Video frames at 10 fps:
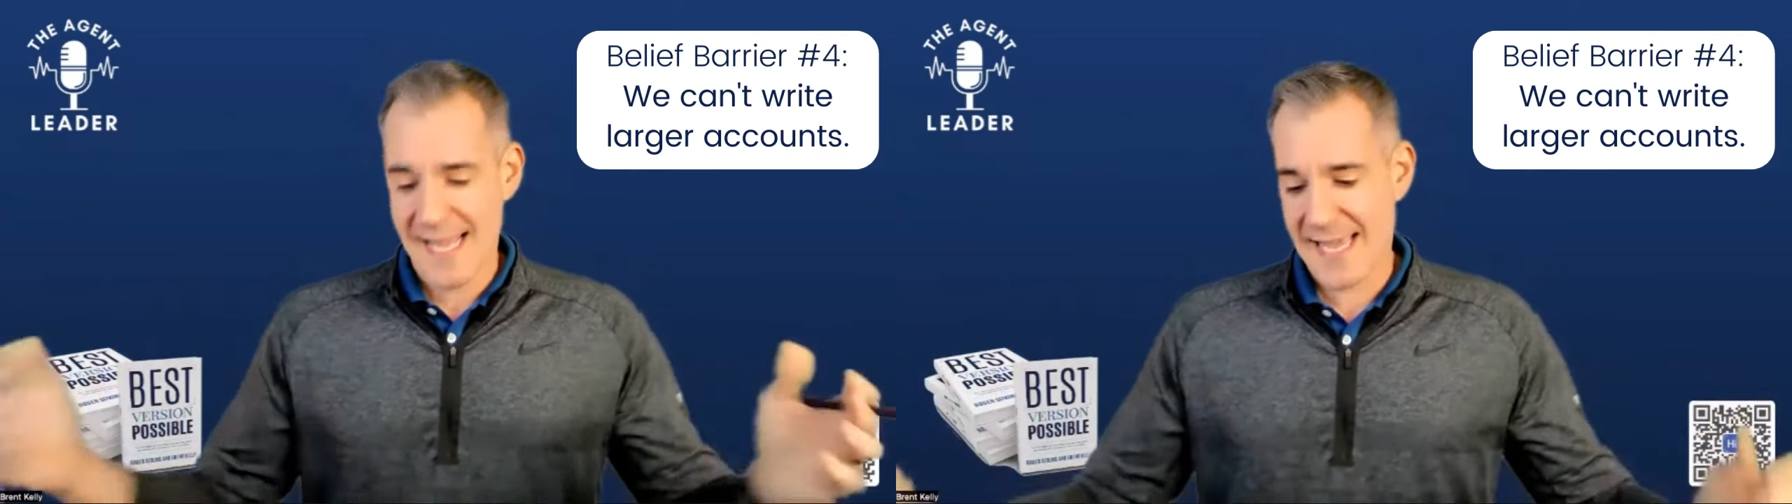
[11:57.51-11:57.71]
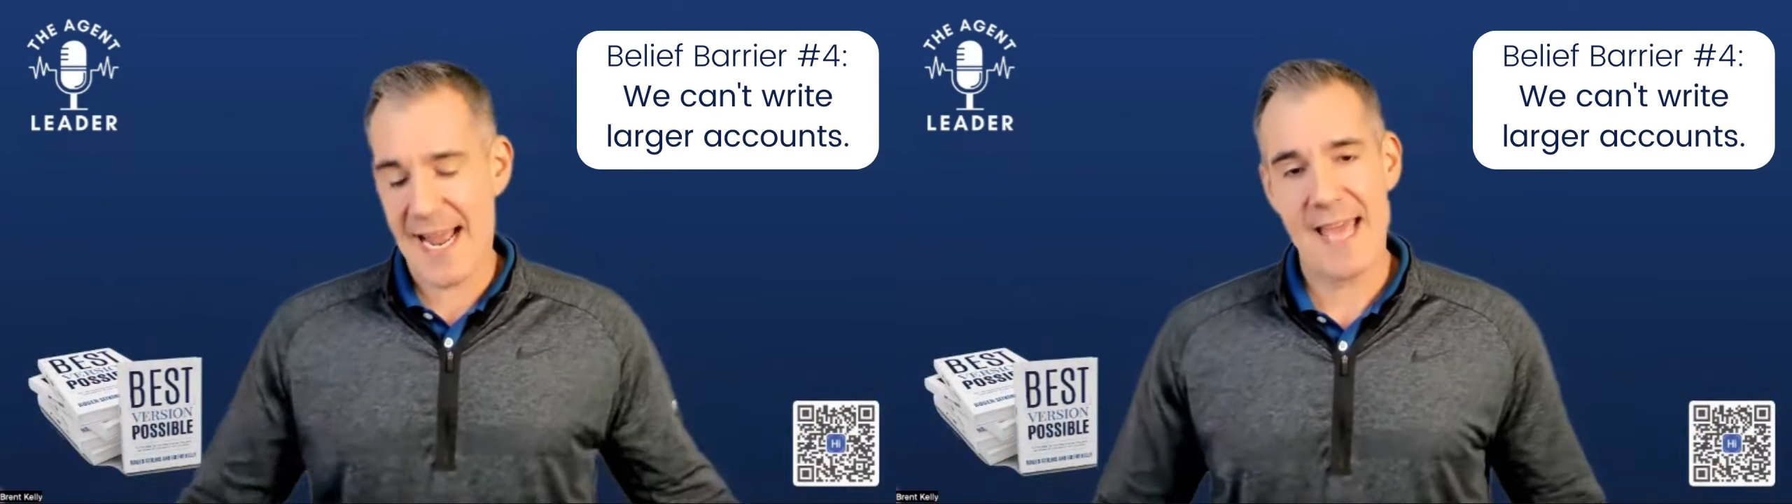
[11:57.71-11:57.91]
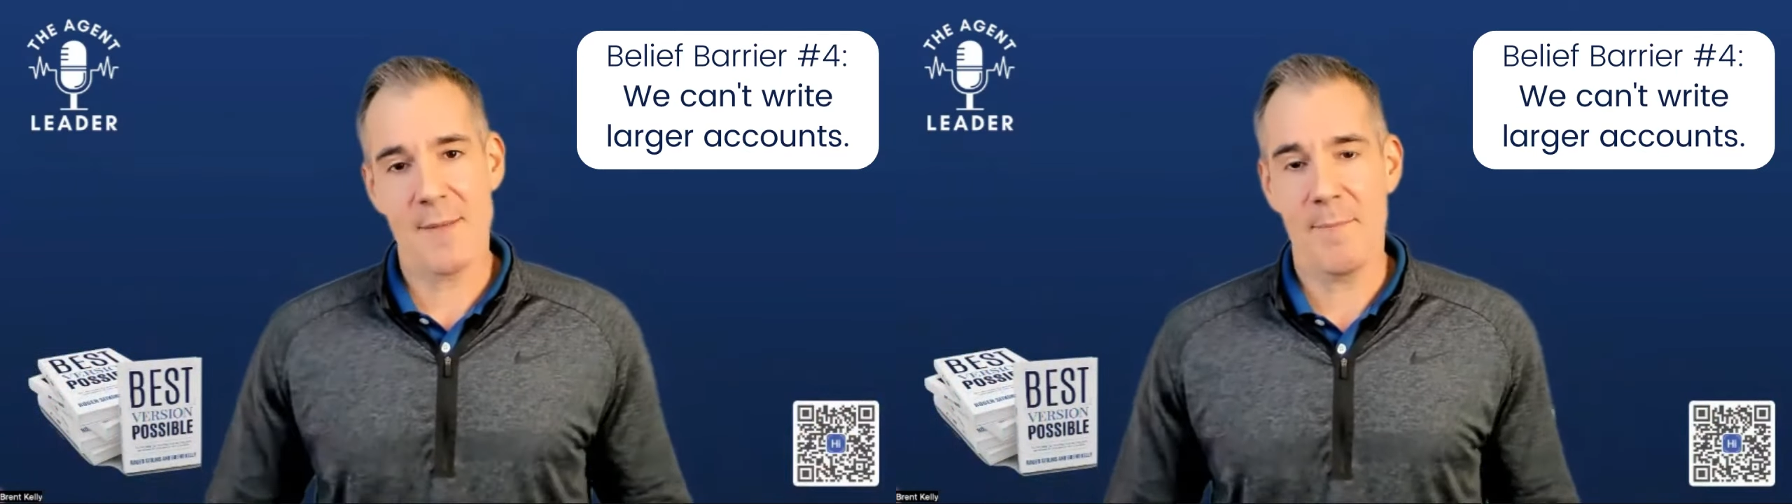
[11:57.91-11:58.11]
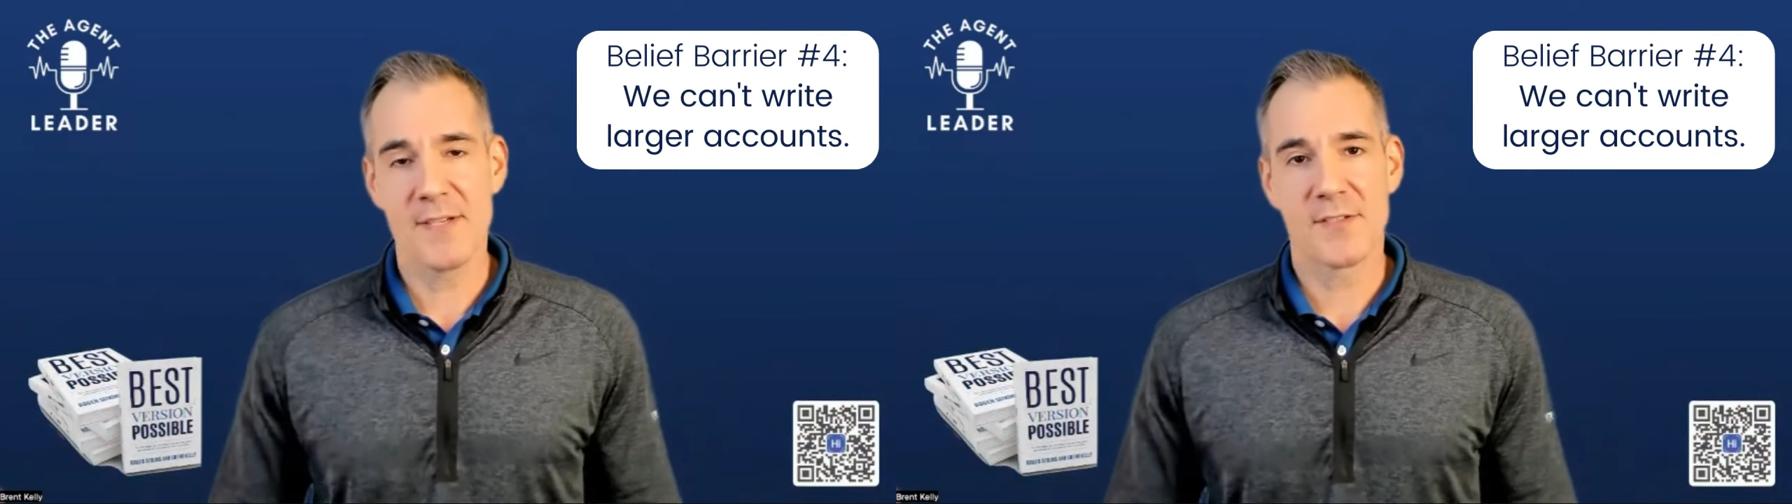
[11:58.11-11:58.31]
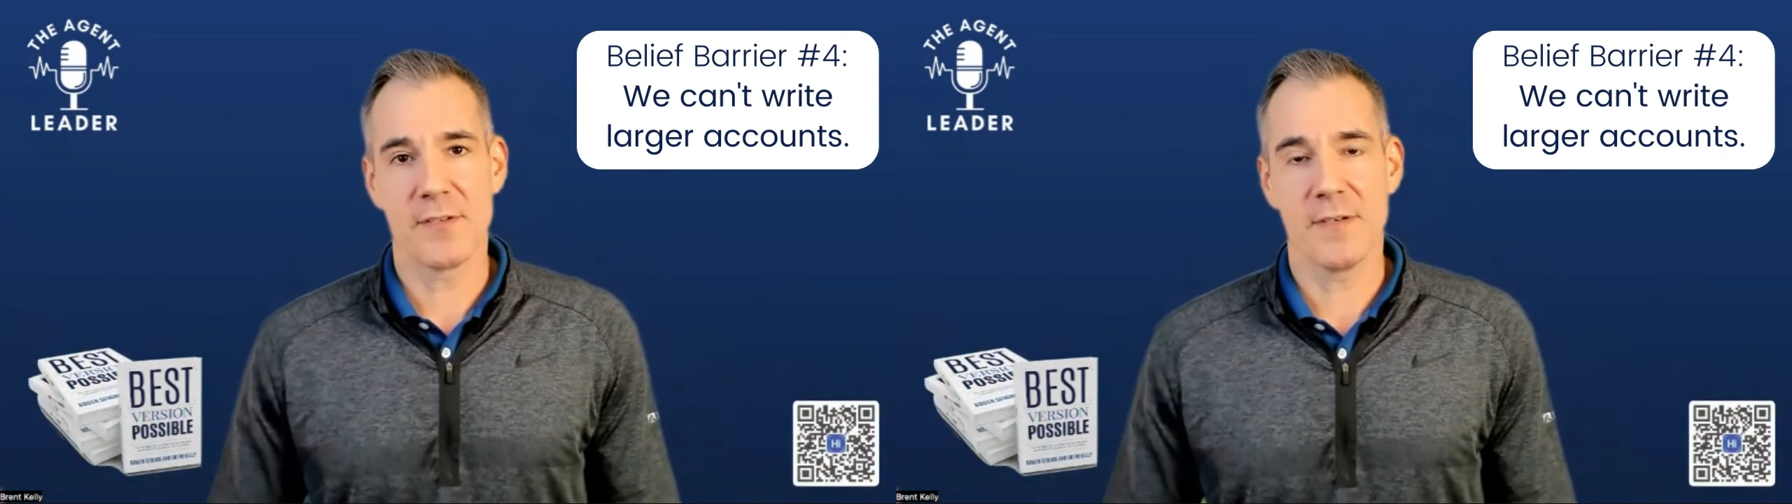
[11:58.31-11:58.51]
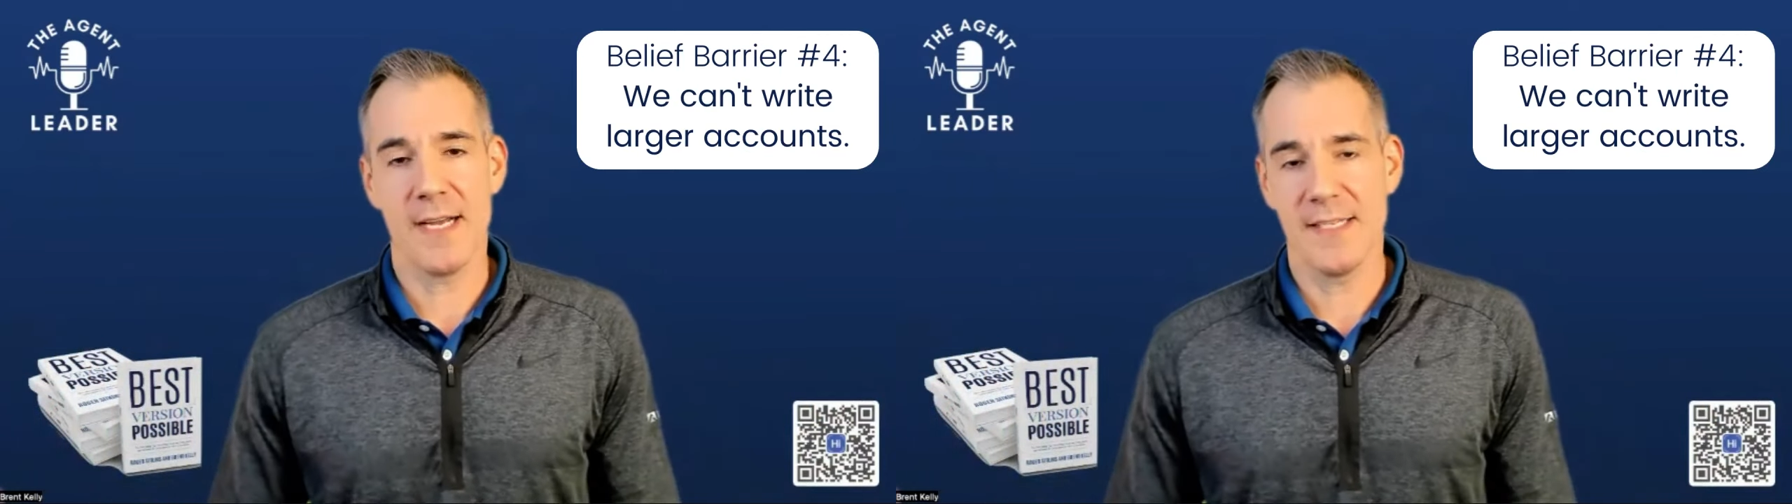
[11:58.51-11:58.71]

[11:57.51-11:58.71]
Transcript: And I had a mentor uh,